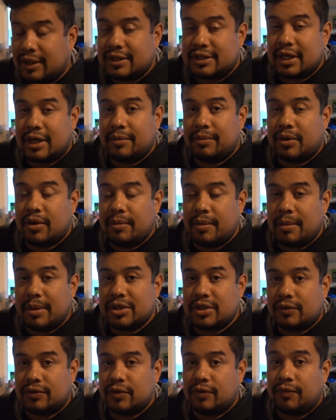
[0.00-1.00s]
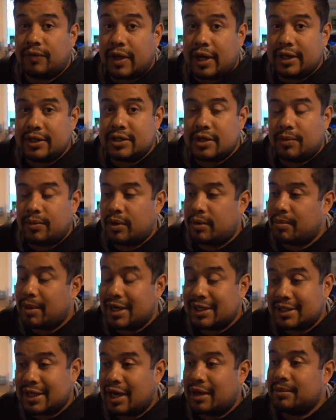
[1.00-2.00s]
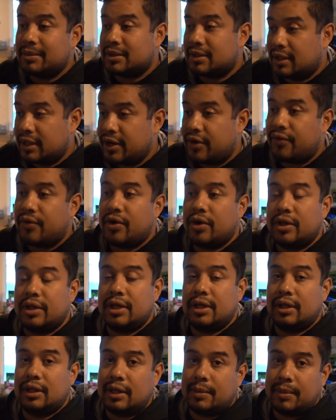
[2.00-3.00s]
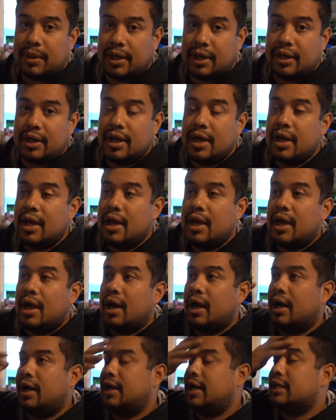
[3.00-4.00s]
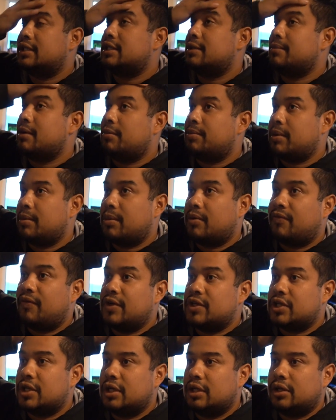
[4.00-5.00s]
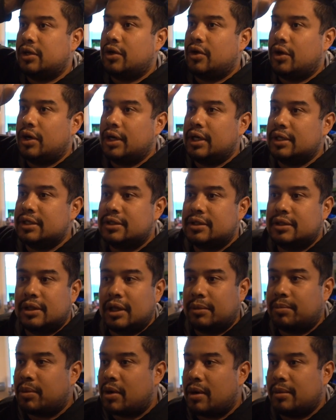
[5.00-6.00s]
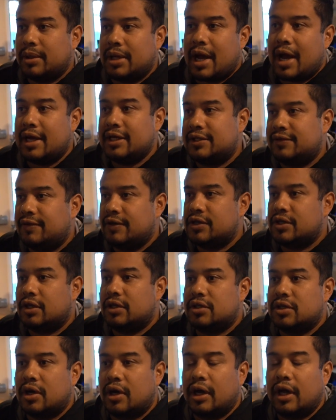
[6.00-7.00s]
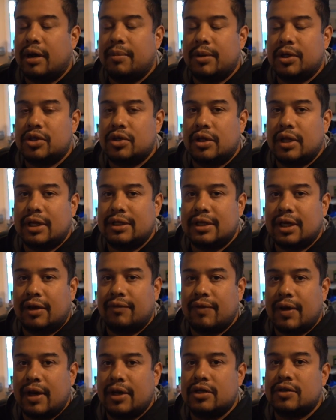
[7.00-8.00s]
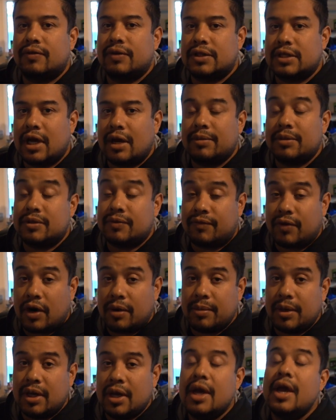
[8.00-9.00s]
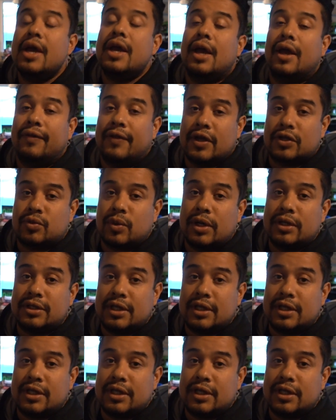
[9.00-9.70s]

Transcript: Unless I commit myself to flying somewhere, my time is literally limited. Uh, next time I'll be able to fish in Illinois is like probably ice fishing, so I gotta make sure that I take advantage of the time that's in front of me, and that's what I